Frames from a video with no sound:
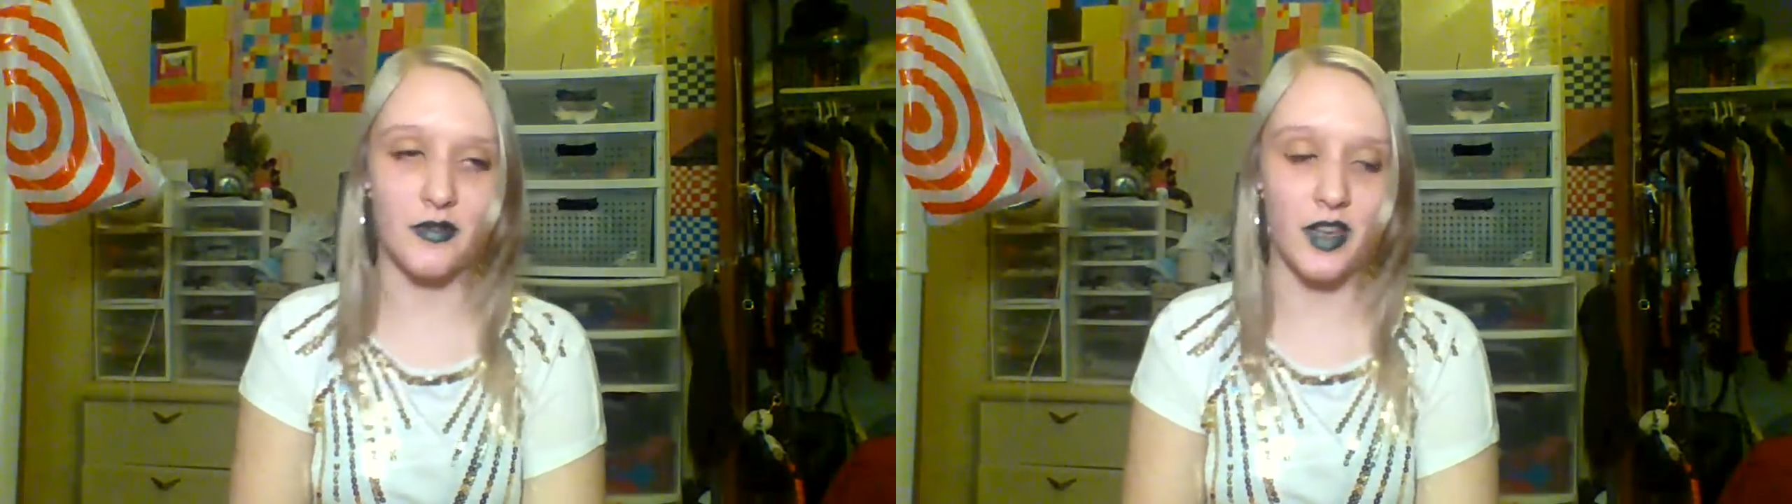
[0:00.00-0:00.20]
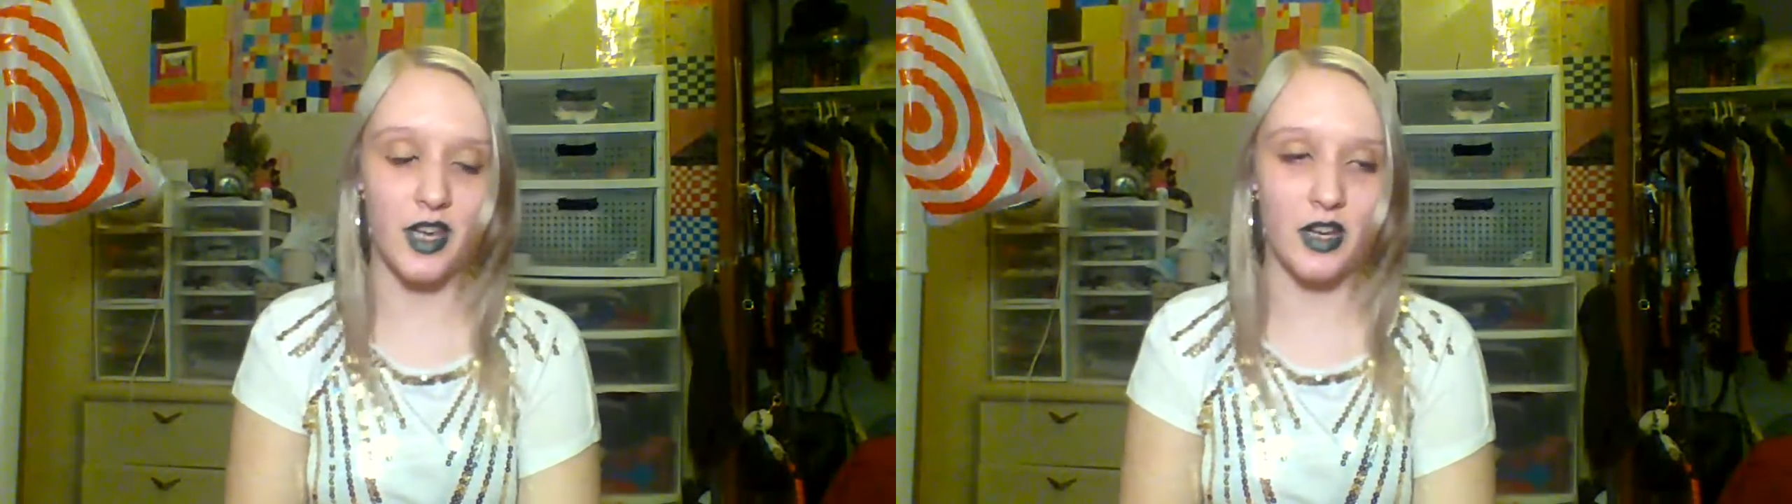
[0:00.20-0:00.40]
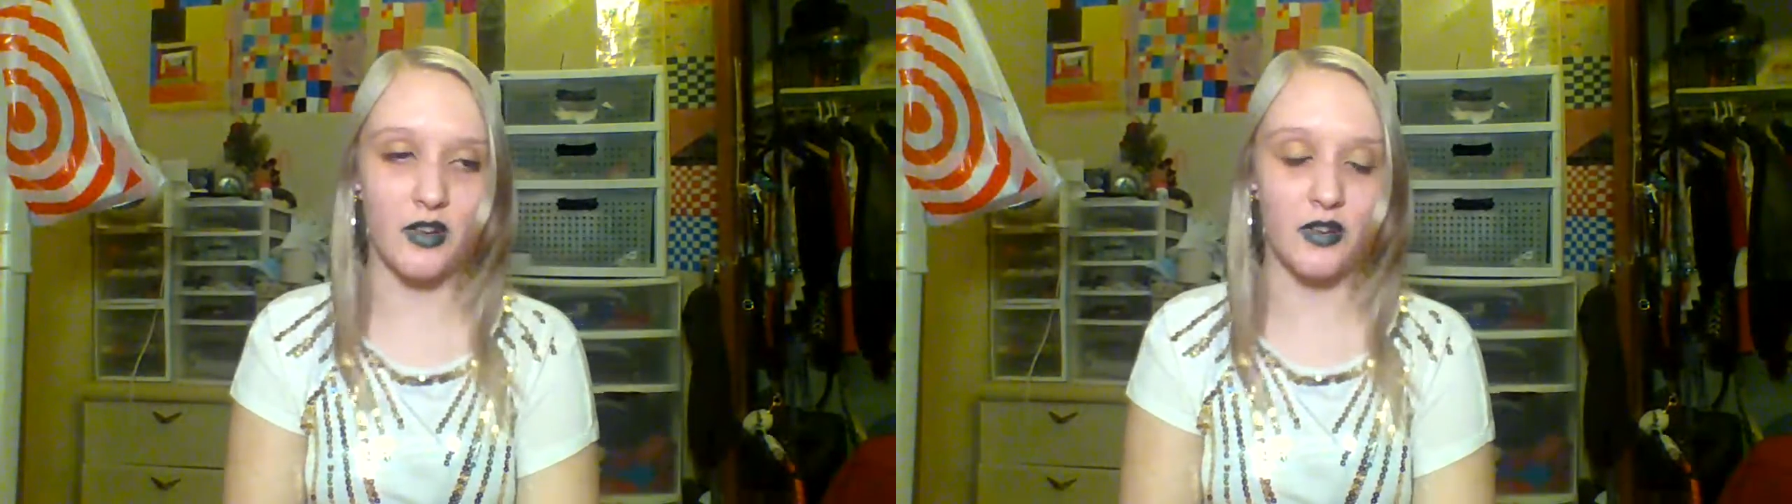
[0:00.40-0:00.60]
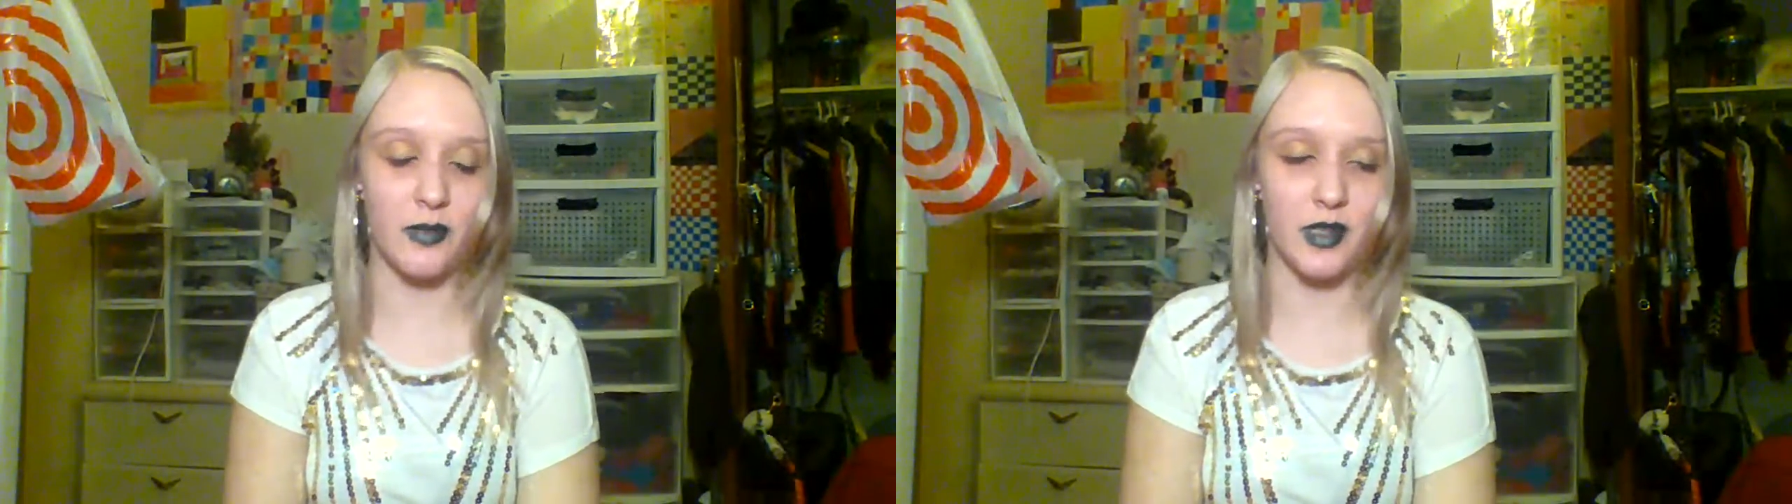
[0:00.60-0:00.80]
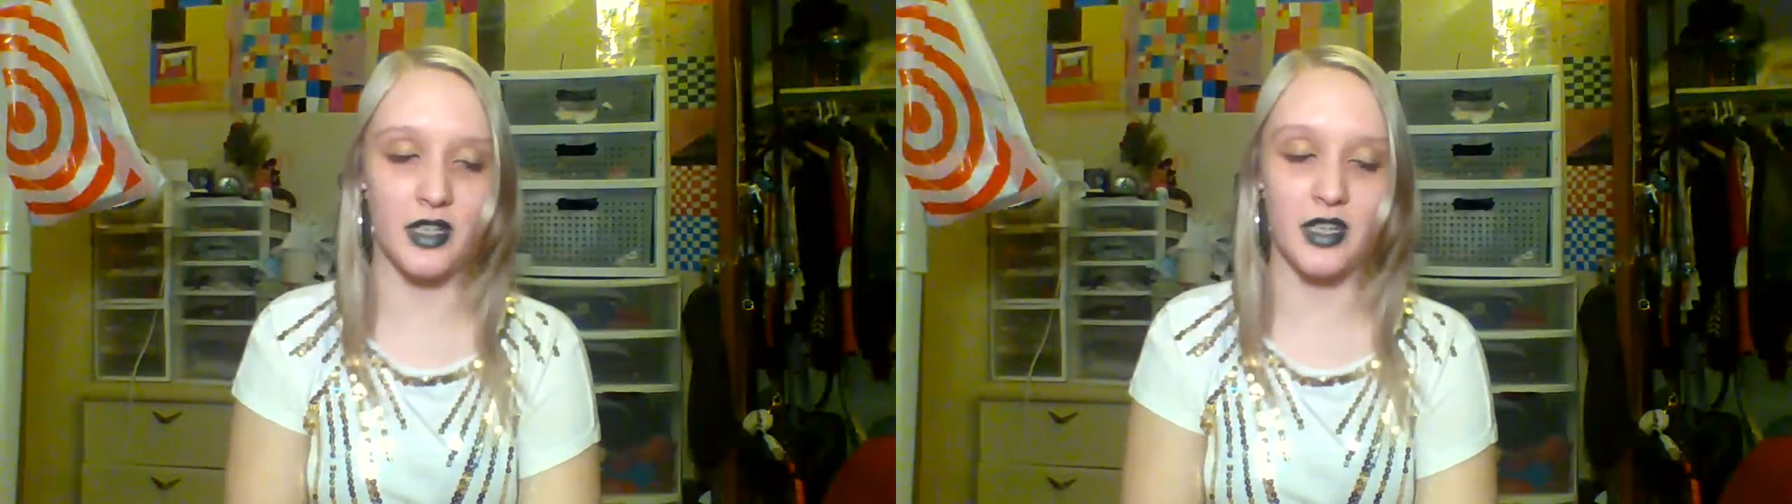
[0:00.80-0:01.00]

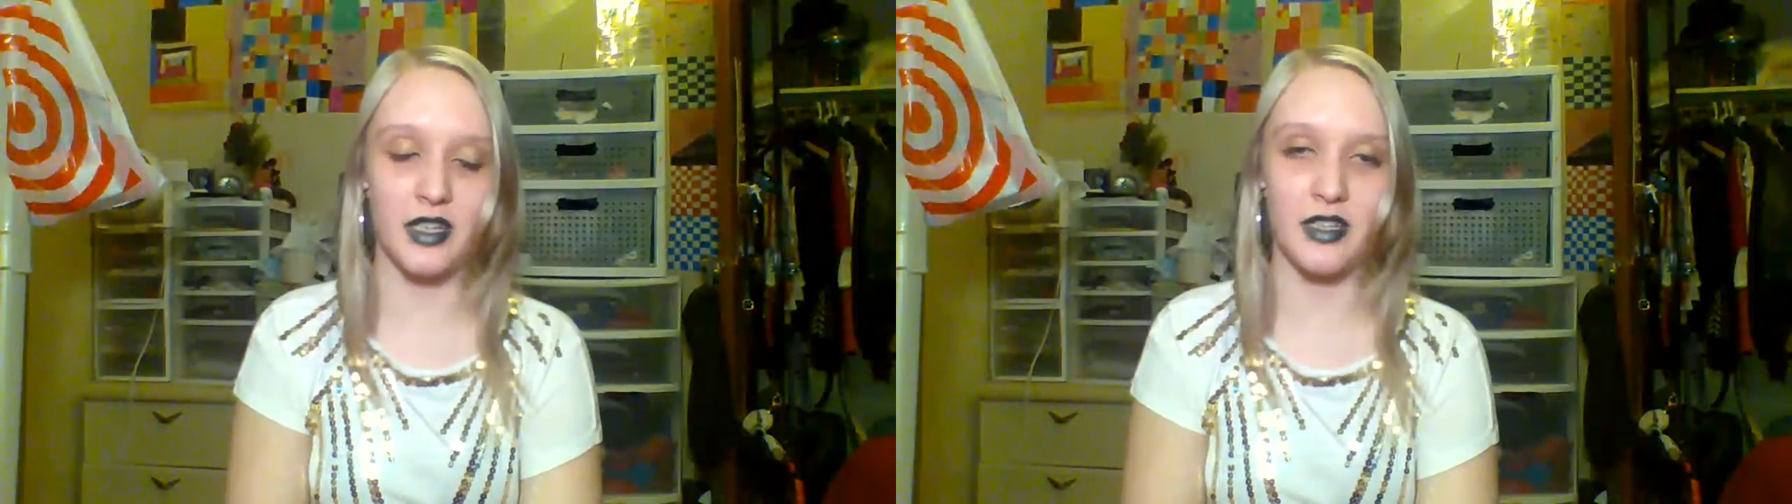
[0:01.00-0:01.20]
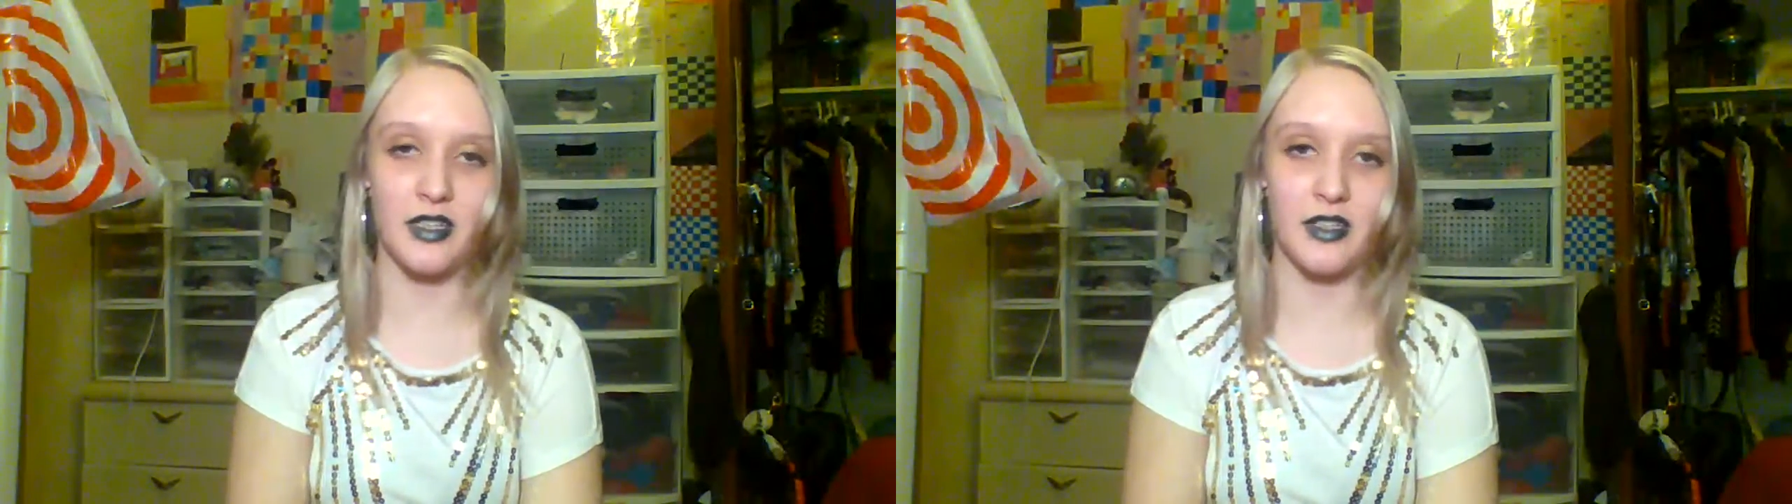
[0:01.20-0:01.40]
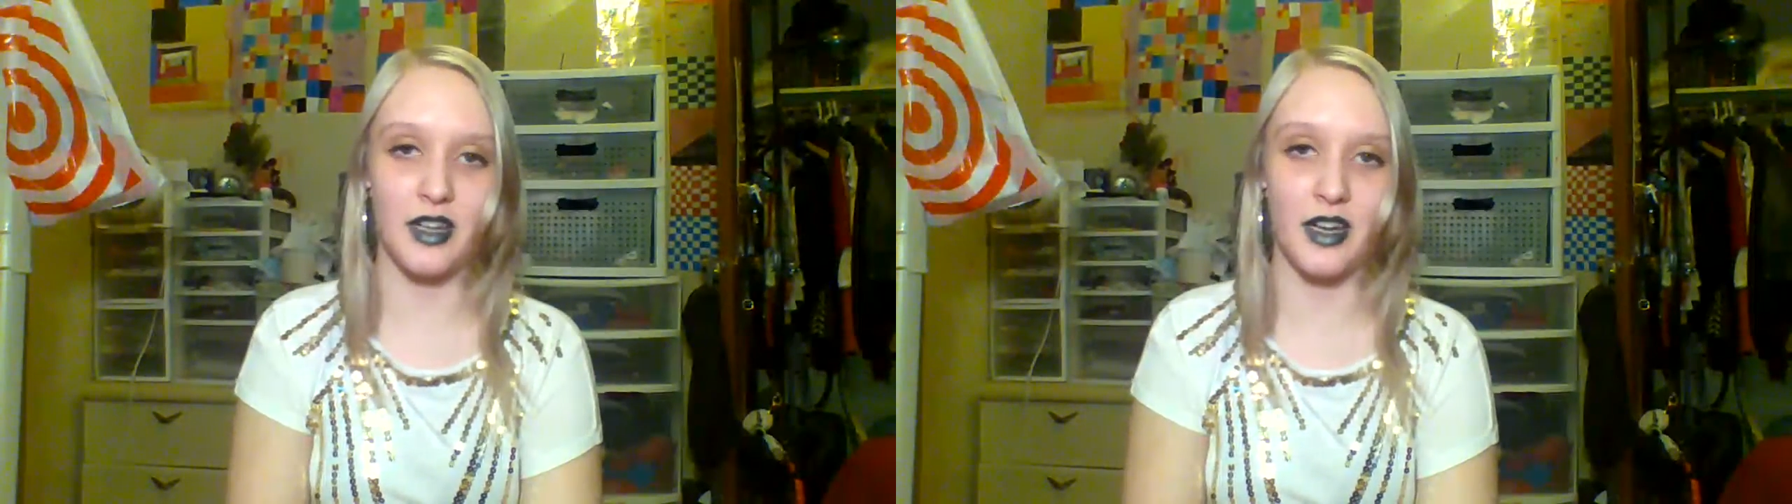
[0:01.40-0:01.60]
videos because